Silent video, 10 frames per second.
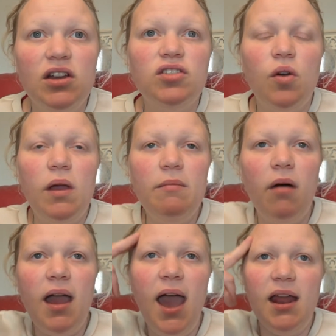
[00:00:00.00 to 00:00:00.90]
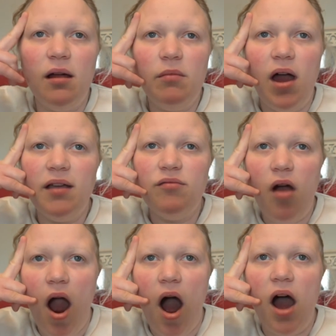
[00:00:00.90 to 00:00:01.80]
So in my head, I'm like,
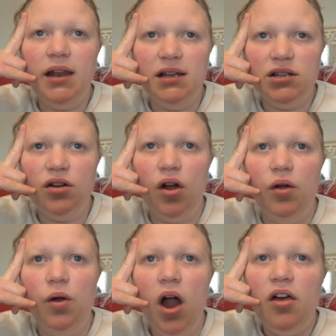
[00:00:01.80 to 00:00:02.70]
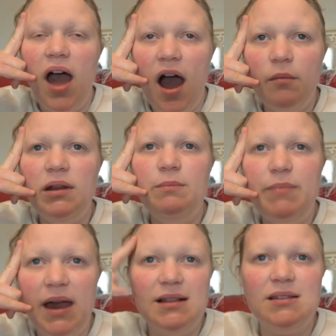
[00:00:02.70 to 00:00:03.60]
right, I need to know how many
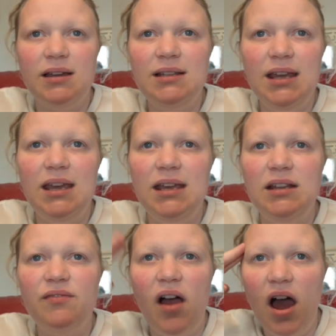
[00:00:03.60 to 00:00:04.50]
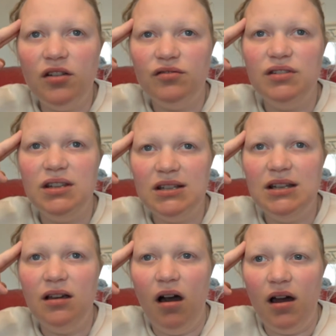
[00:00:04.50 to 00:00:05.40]
beds I need for
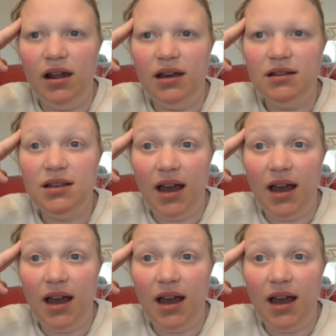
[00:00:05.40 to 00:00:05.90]
160 garlics,